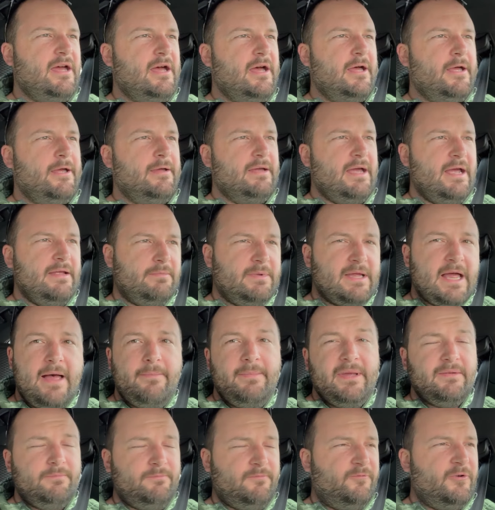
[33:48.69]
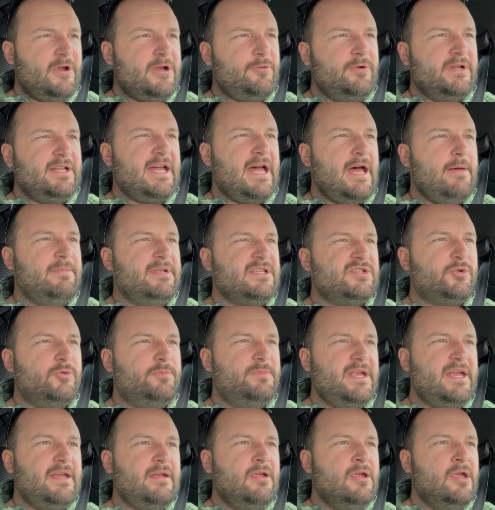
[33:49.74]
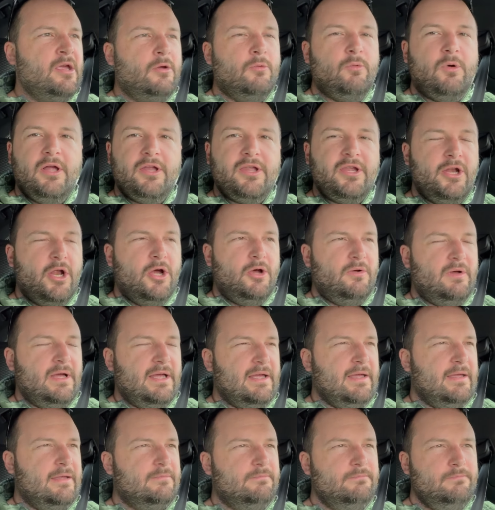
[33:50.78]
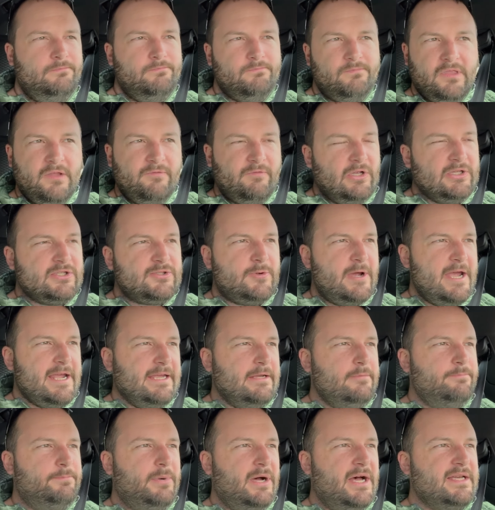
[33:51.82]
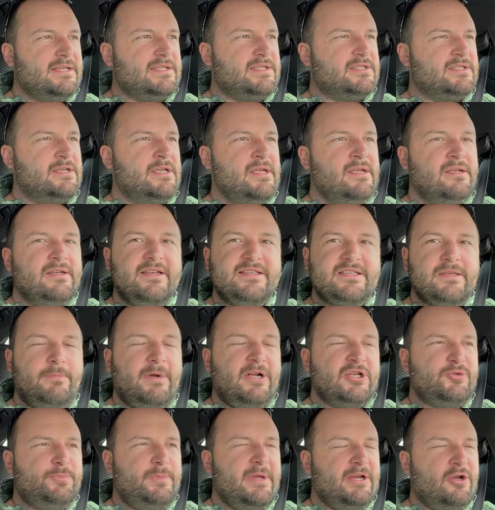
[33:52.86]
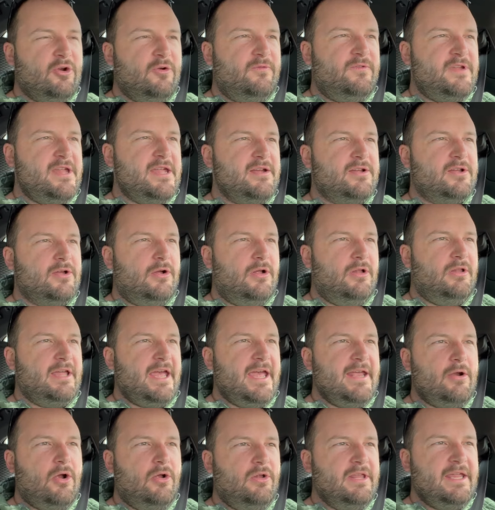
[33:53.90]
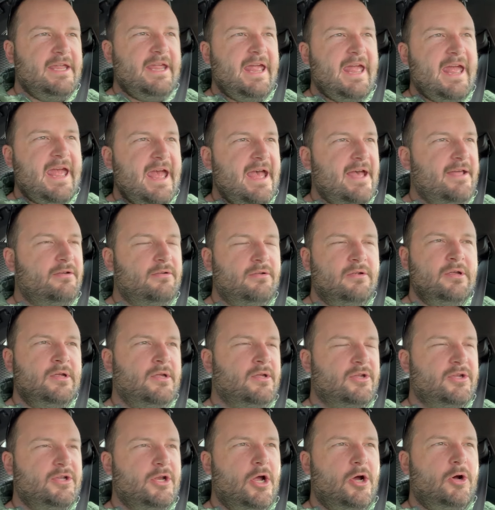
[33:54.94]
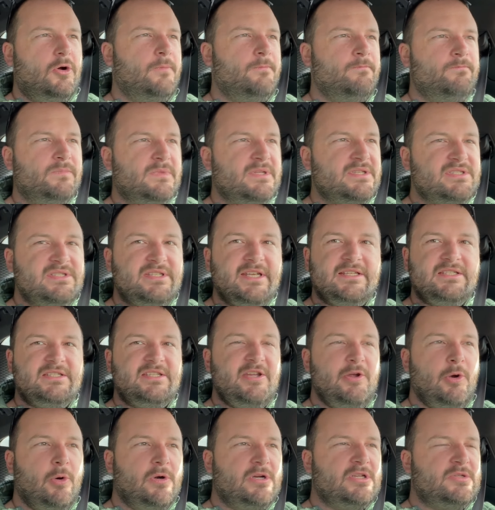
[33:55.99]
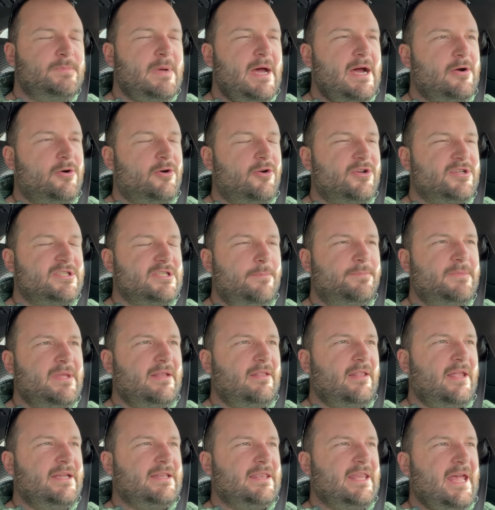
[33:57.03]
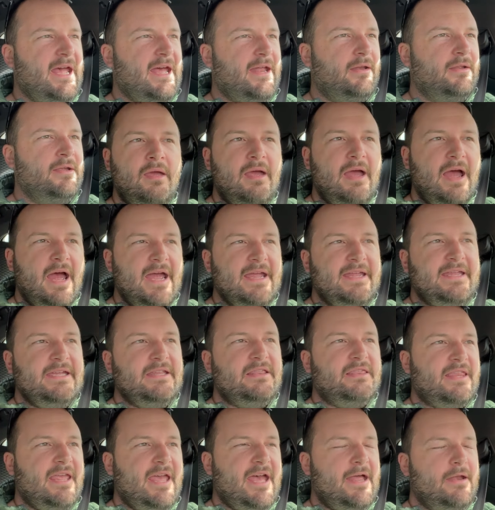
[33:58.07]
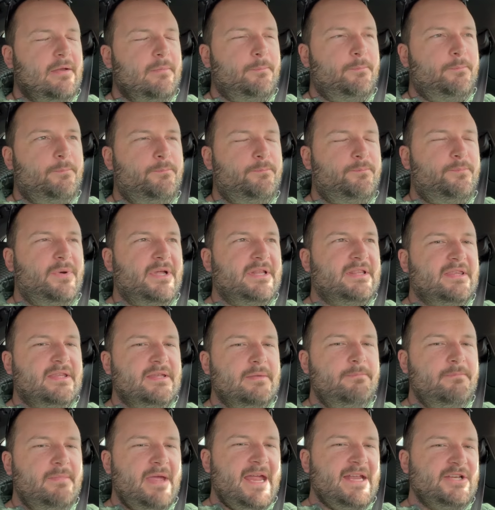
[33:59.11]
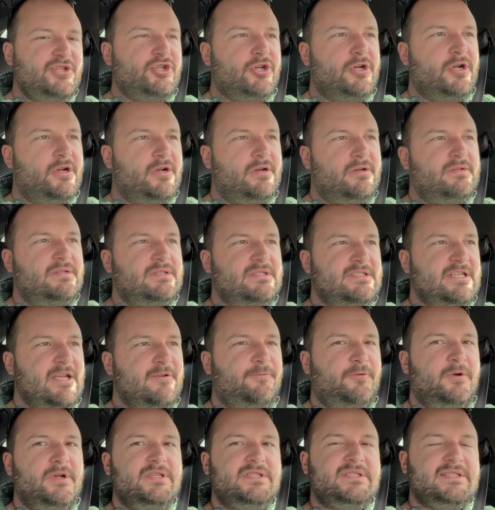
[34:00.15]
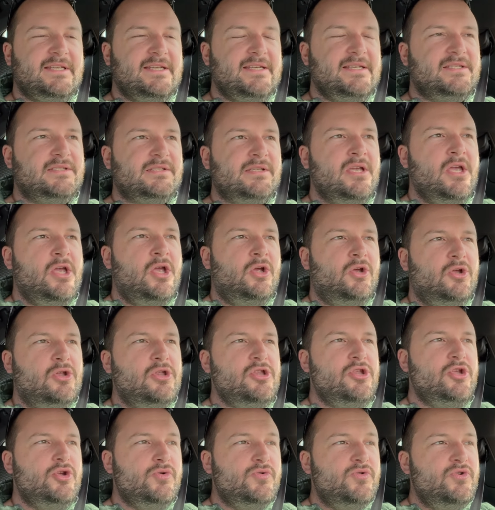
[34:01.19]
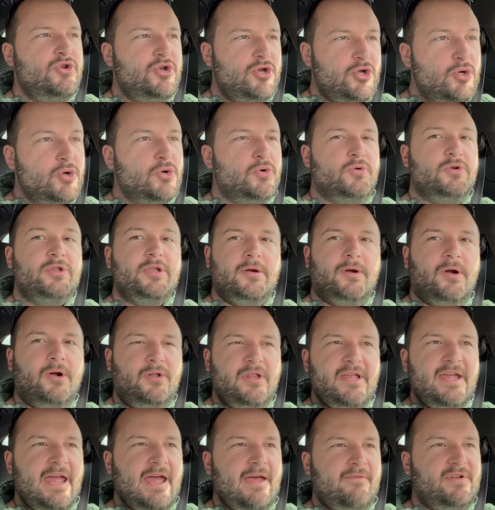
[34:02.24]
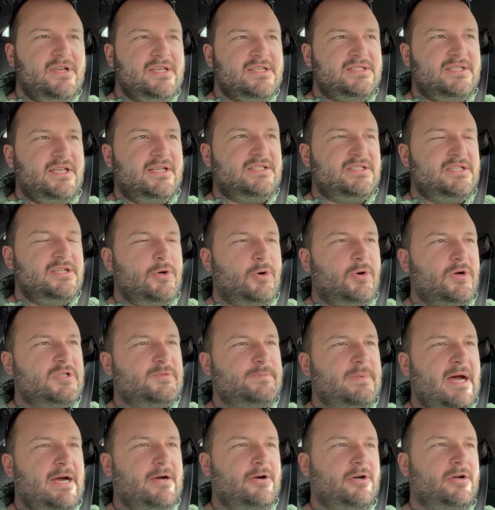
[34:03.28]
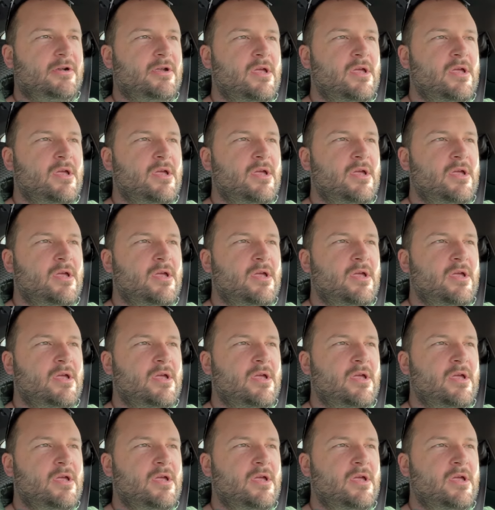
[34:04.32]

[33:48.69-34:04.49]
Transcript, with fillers: uh, comment, frequent comments would be, well, you know, uh, the Volkswagen bus is a much bigger vehicle and only had, you know, 60 horsepower or something like that. I get that, but the major difference is you knew you're only having 60 horsepower.